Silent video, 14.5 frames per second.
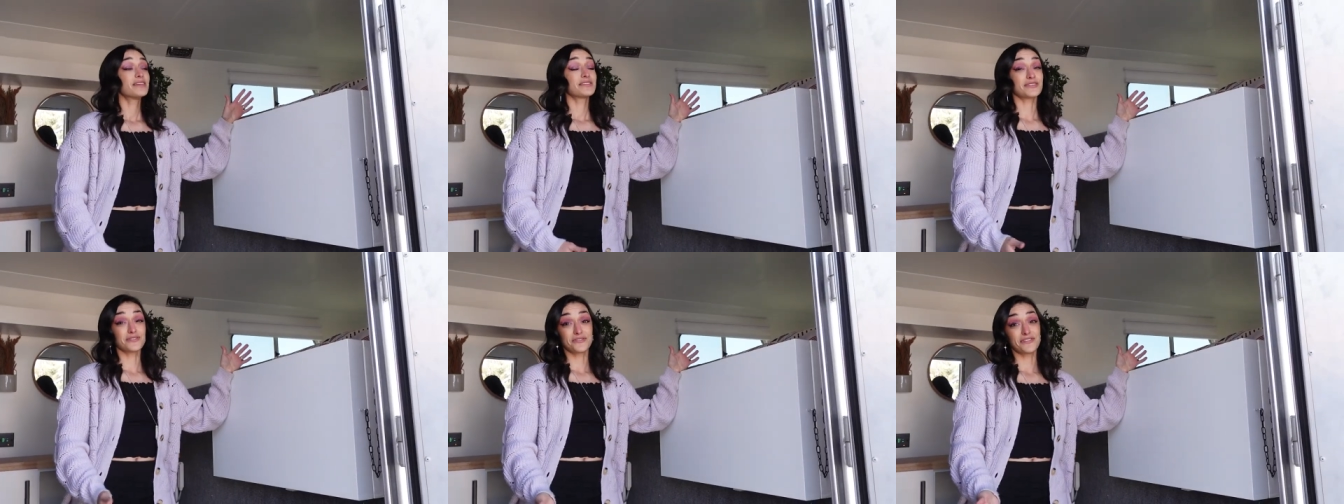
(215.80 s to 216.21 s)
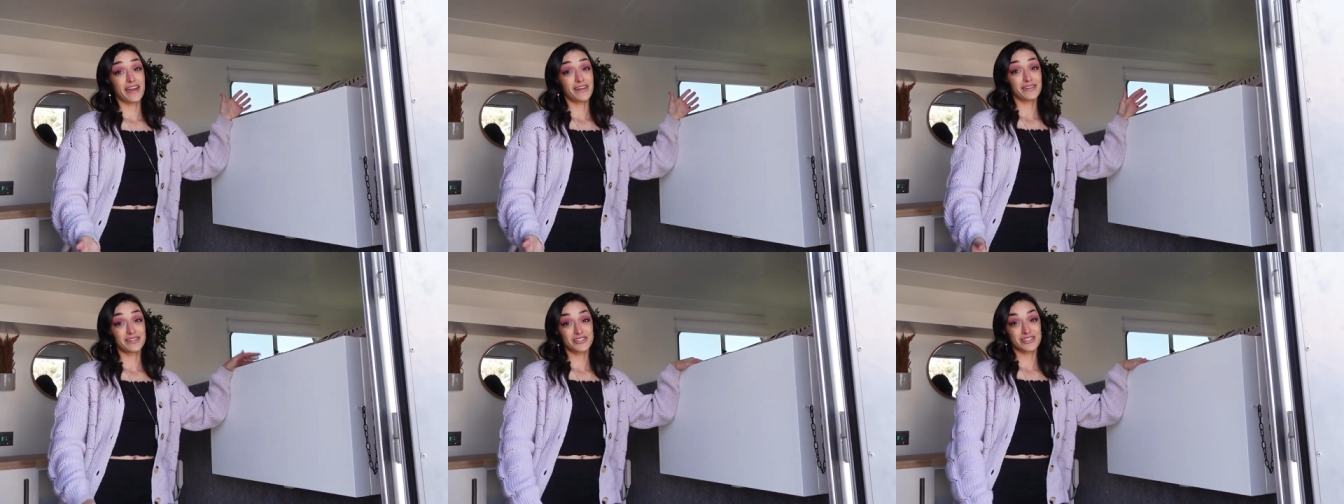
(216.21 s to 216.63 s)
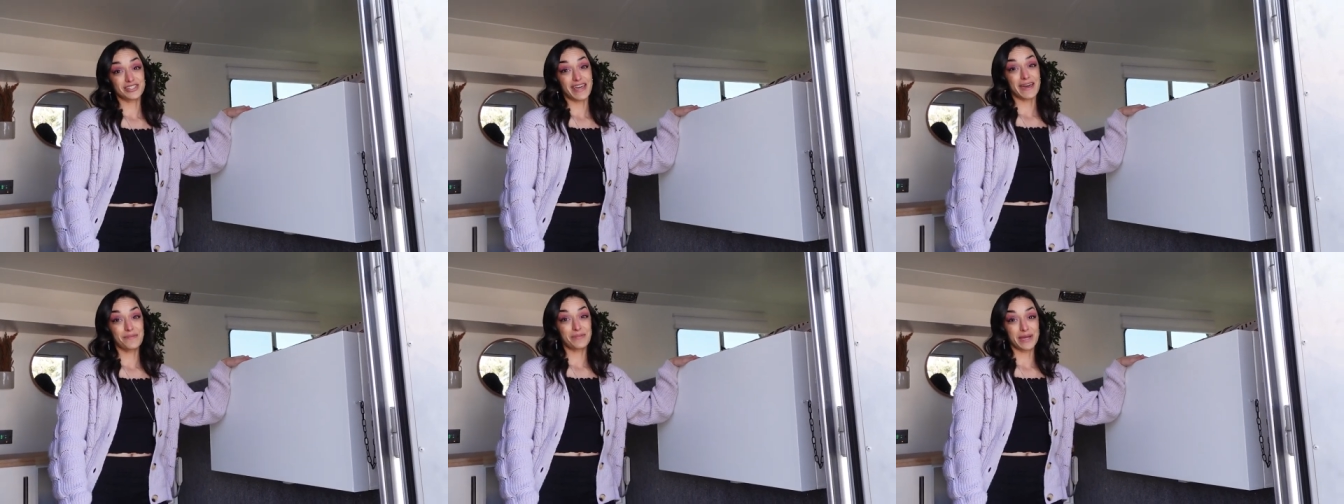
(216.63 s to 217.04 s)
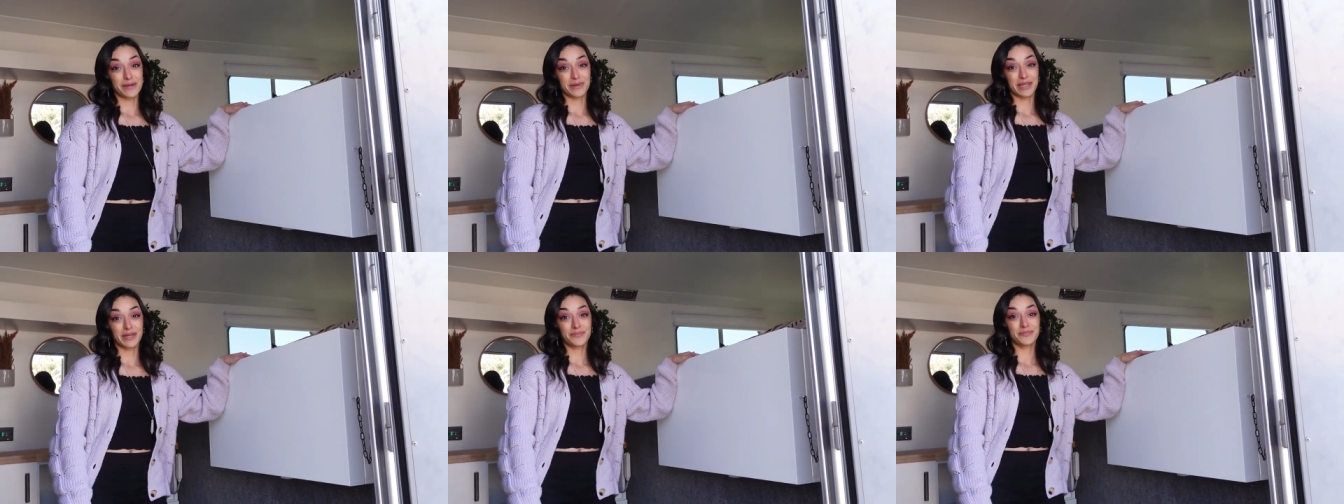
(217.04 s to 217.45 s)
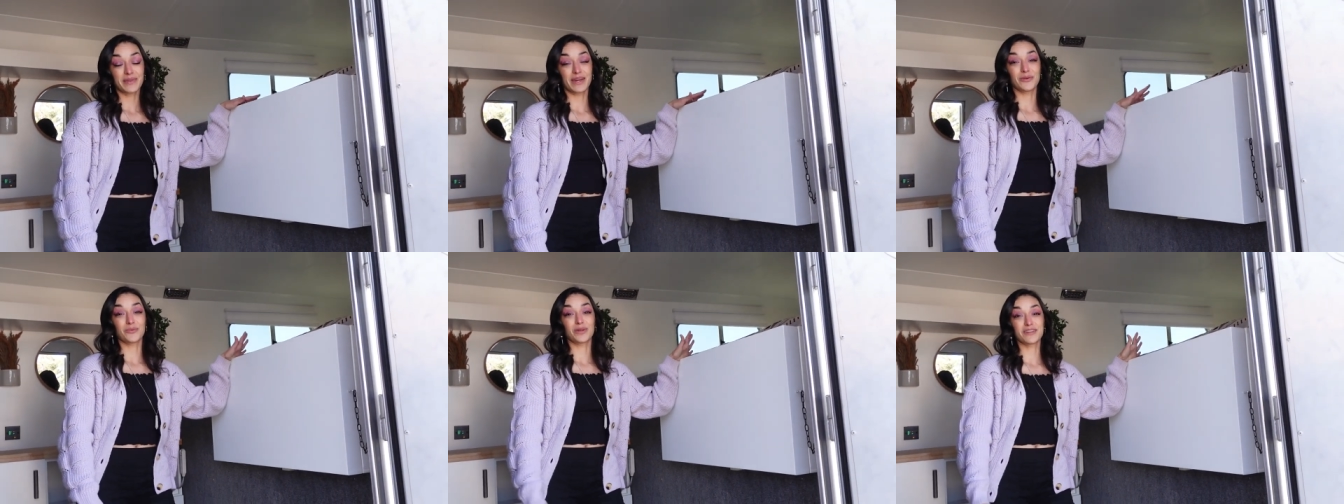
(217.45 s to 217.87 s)
So Fallon just had a baby,
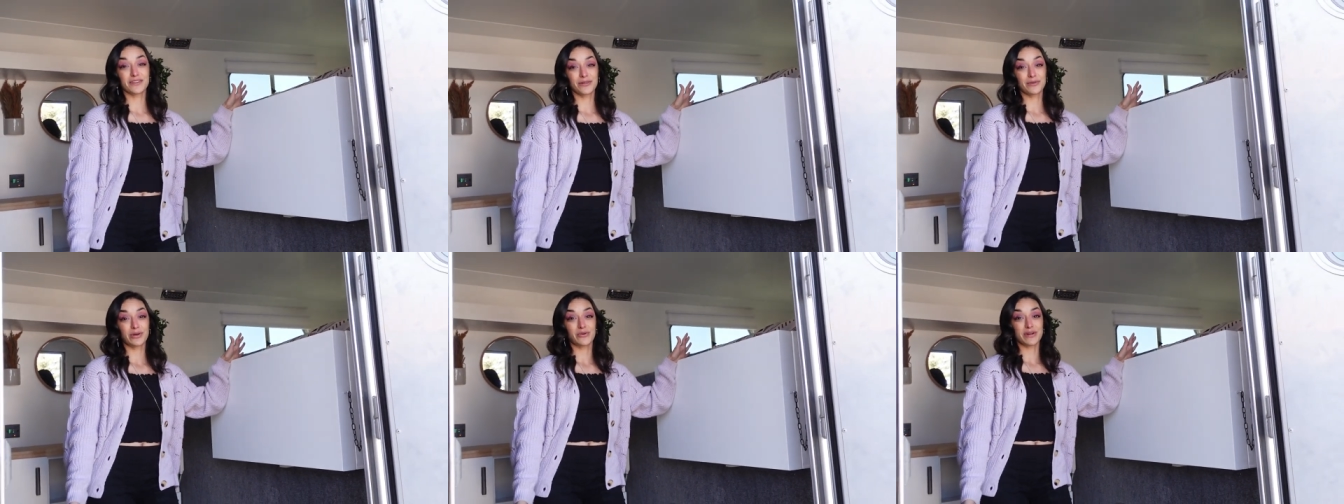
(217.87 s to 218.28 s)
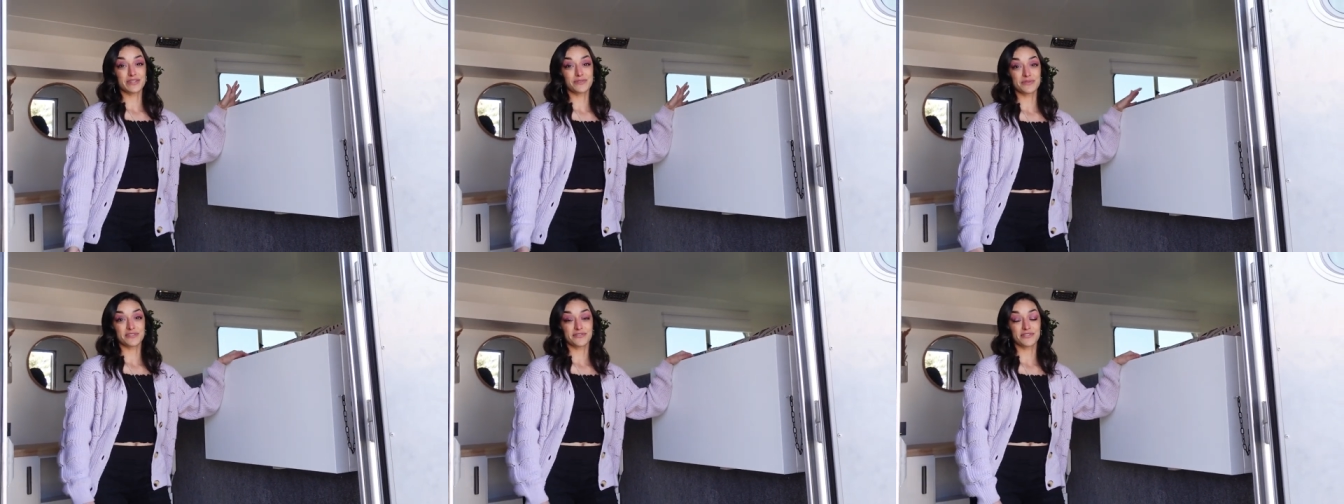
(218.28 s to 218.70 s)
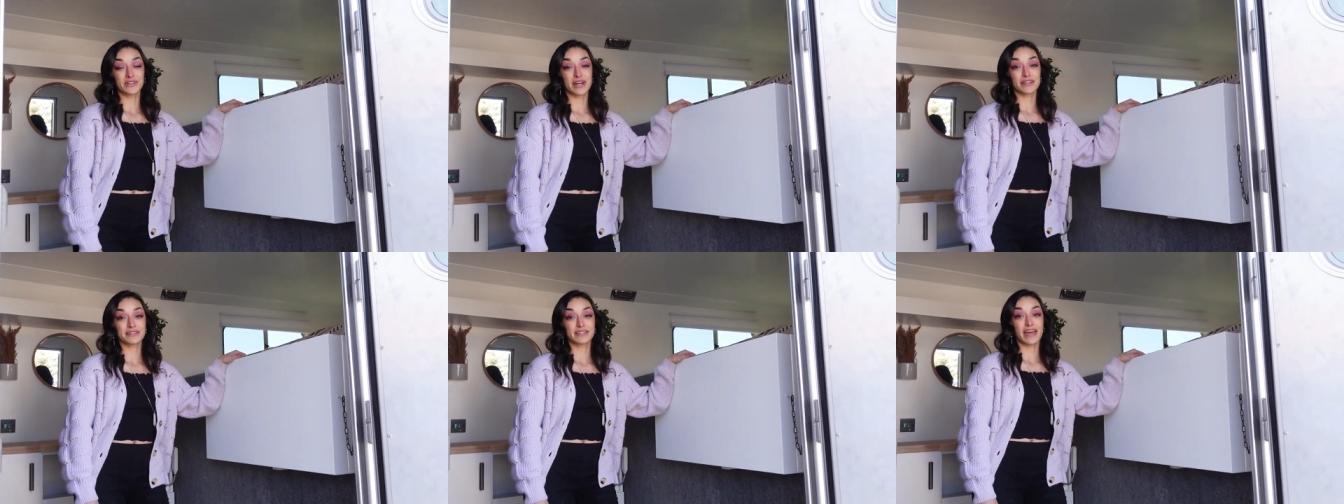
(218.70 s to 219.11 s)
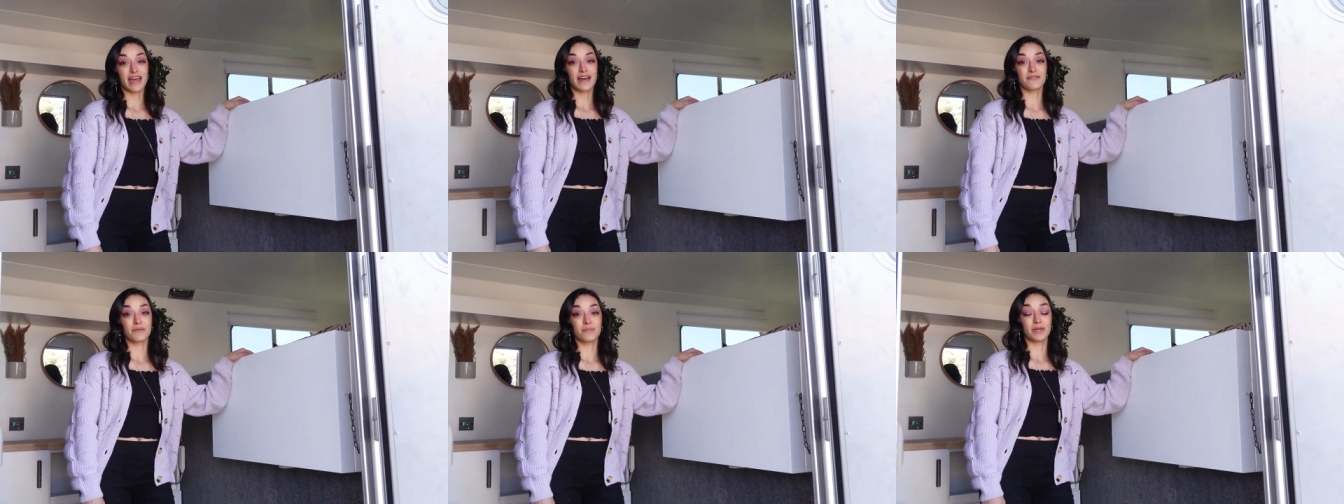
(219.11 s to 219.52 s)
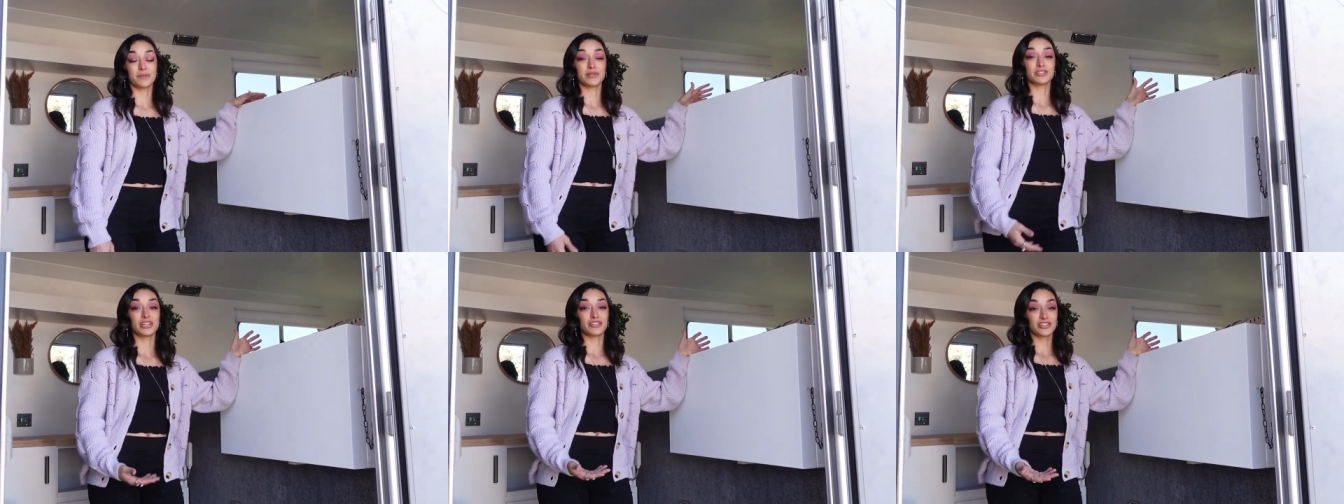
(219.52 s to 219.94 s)
and one of her requests was for us to have a
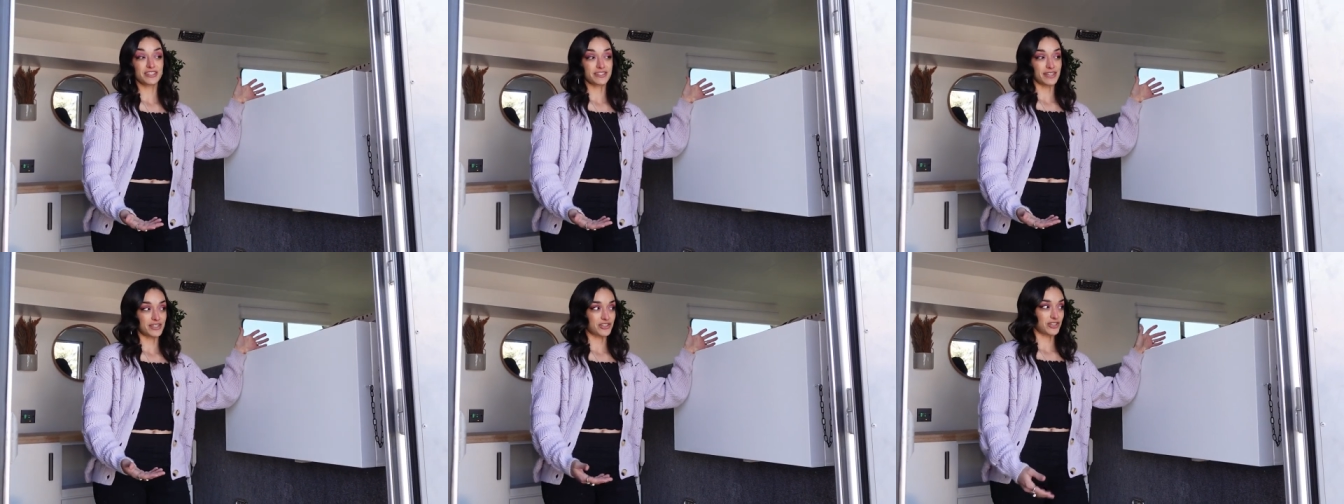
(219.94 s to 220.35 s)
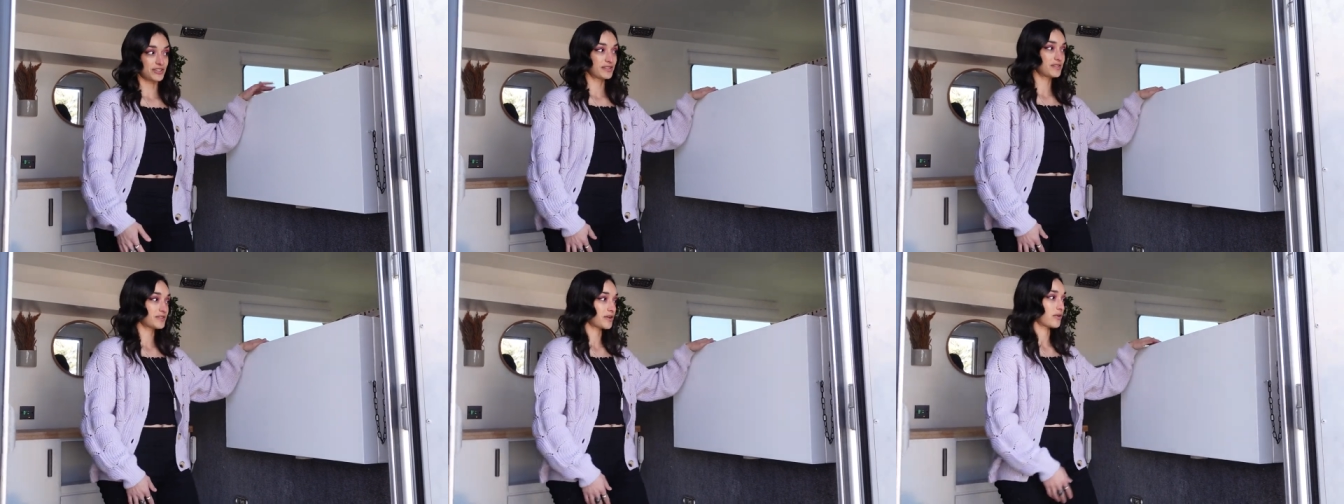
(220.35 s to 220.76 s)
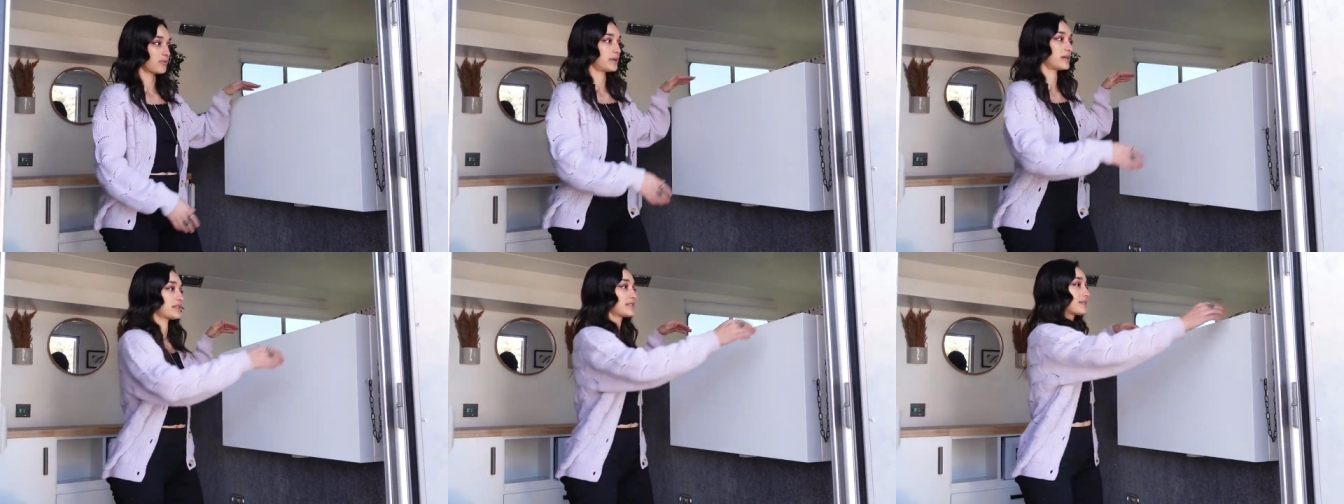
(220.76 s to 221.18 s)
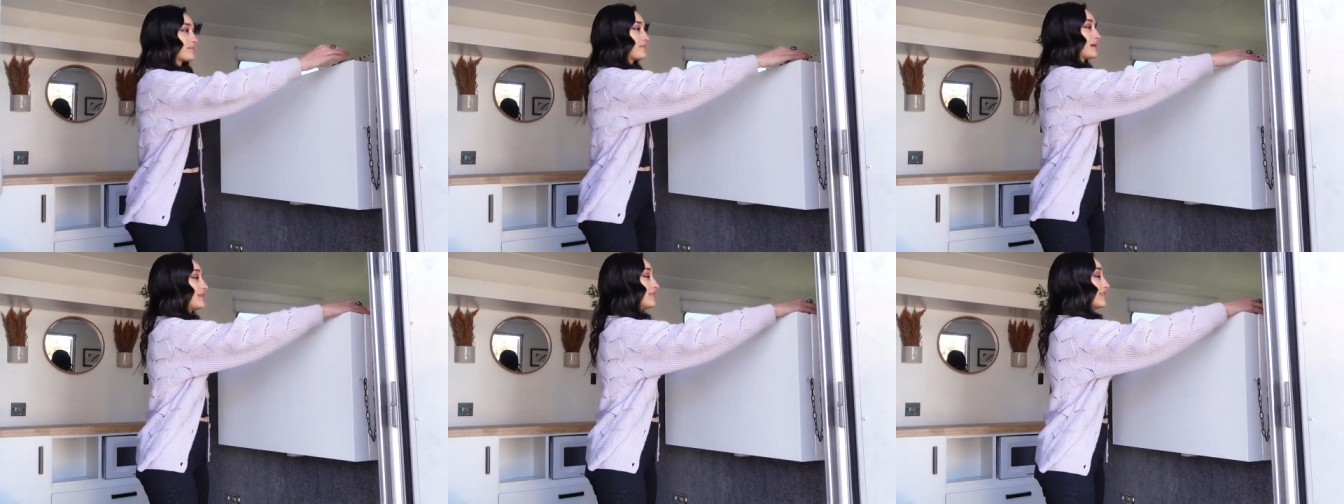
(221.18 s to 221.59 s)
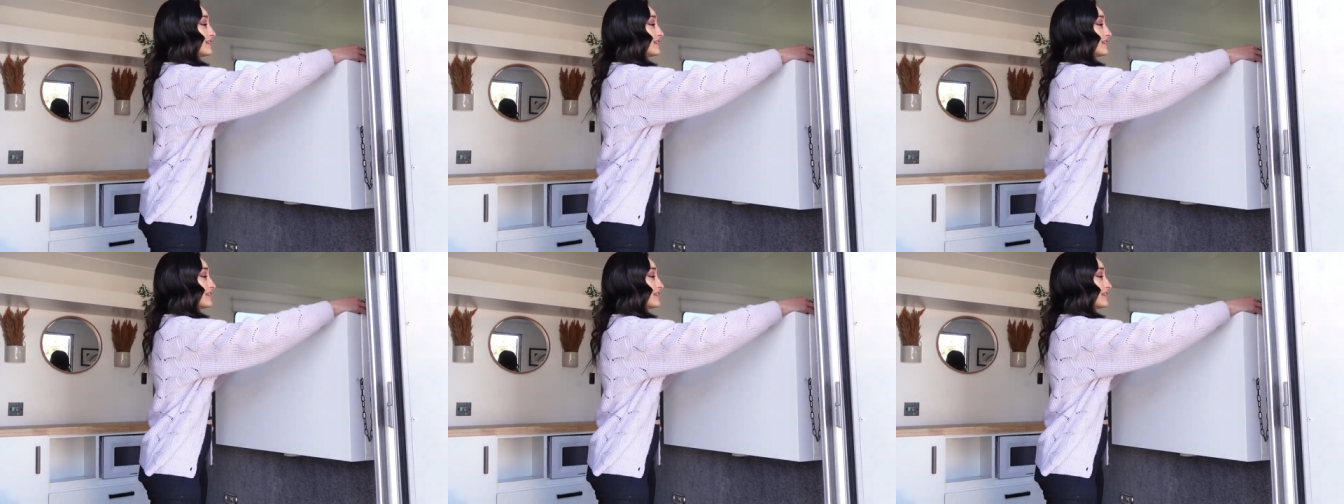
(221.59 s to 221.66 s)
baby changing station. So we custom made